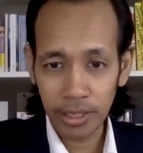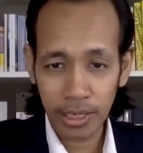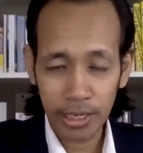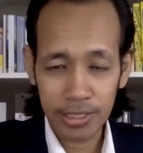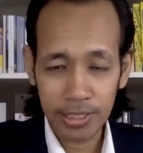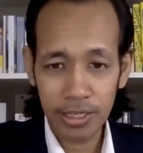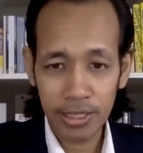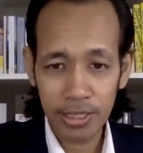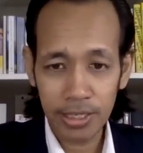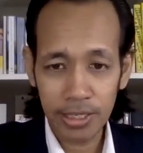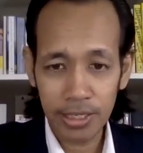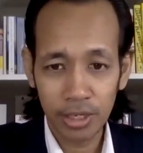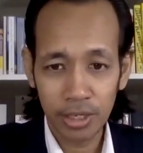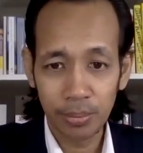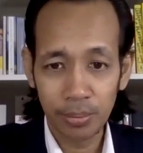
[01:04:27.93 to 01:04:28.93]
like I said, it's
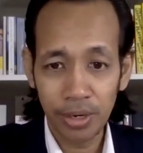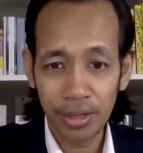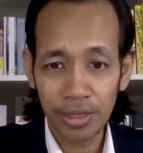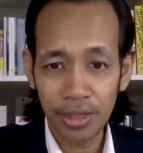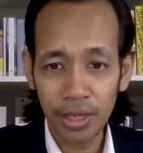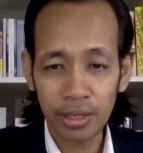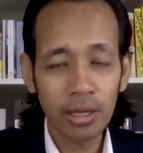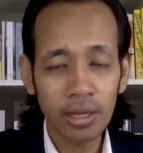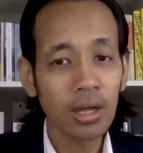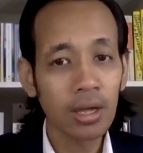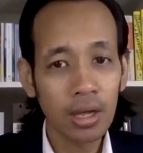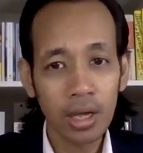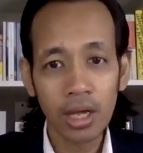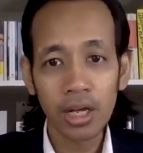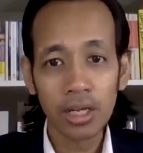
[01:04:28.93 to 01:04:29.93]
not deep breathing,
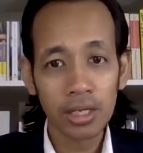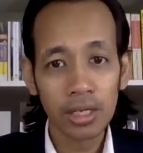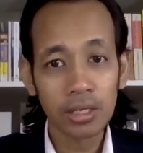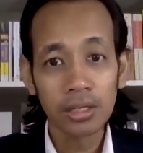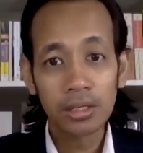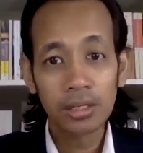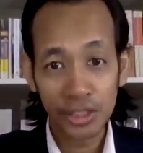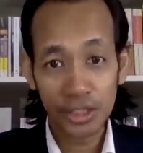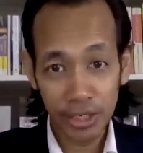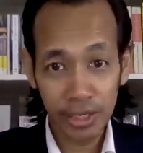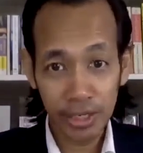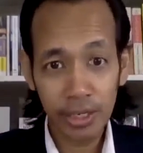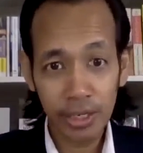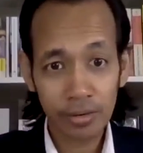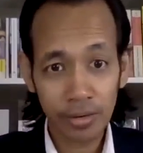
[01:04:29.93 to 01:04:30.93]

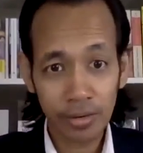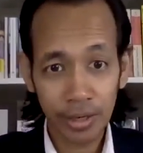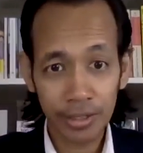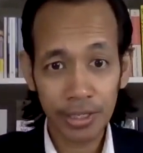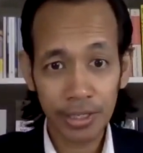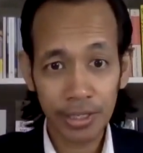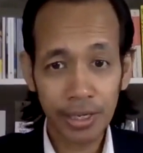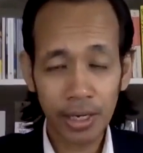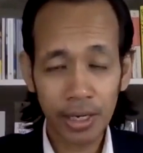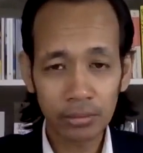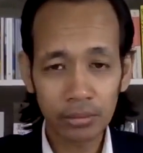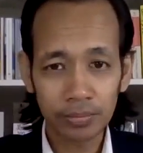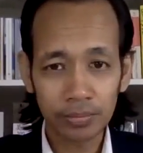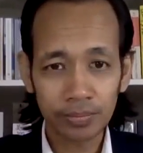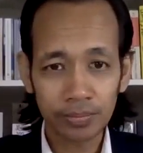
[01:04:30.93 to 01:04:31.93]
journaling, writing it
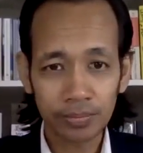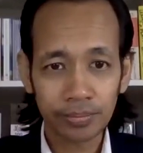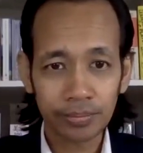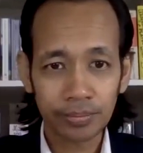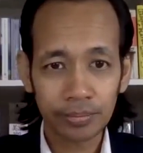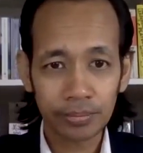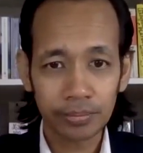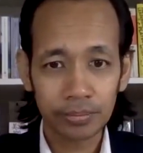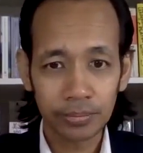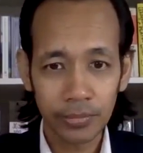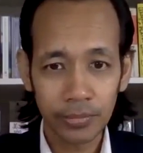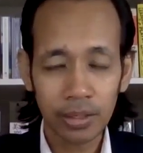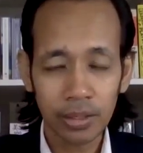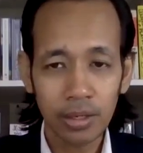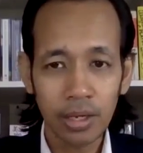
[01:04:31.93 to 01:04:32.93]
down,
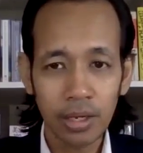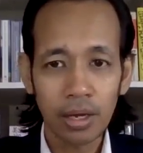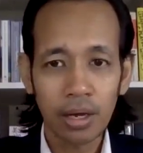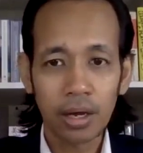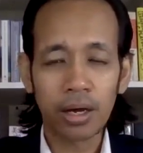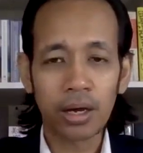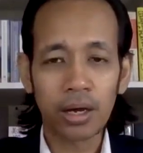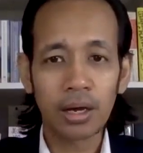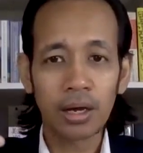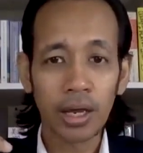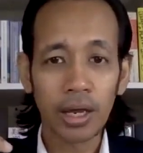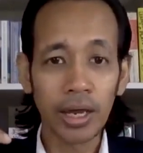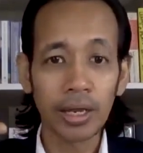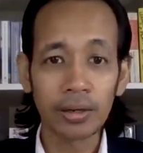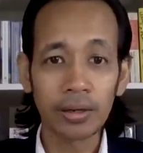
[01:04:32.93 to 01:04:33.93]
yeah,
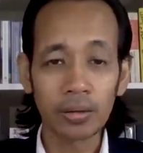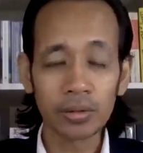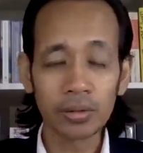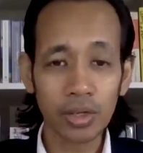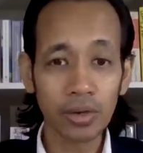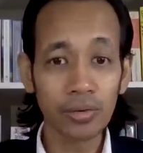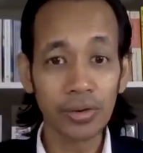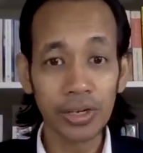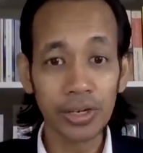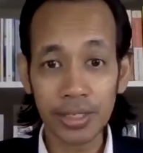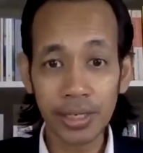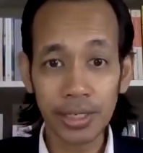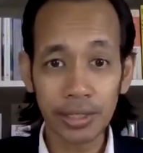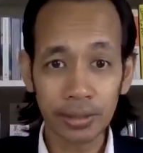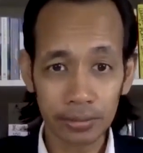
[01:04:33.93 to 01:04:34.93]
uh, and also
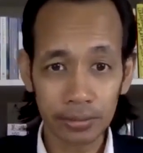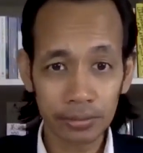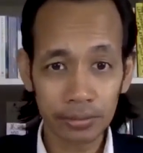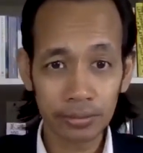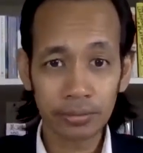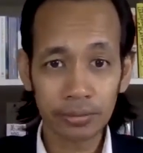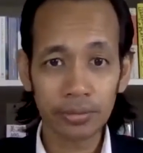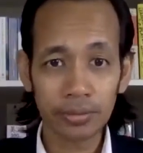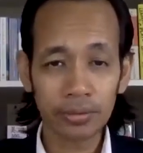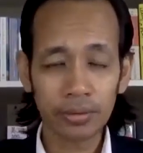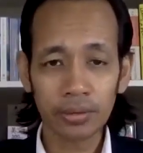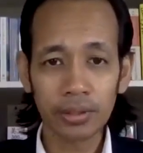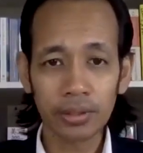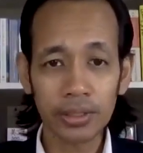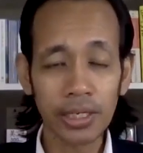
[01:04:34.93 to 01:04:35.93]
reasoning,
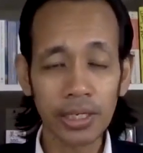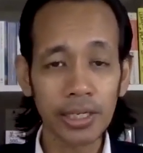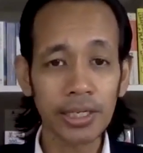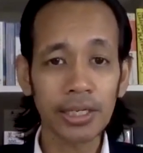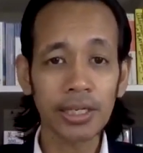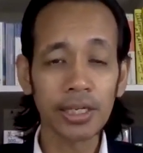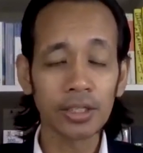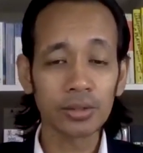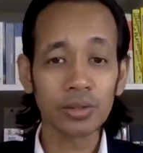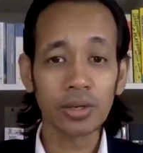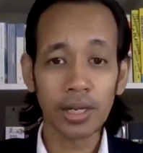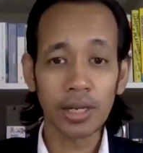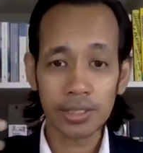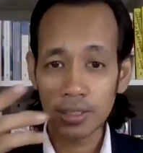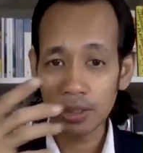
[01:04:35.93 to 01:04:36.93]
turning it into
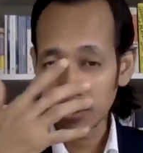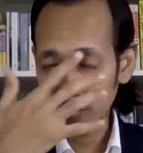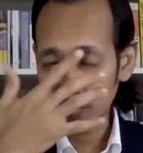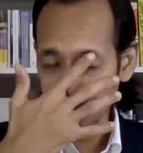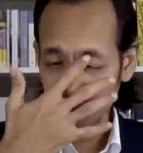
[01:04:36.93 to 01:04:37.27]
a lesson.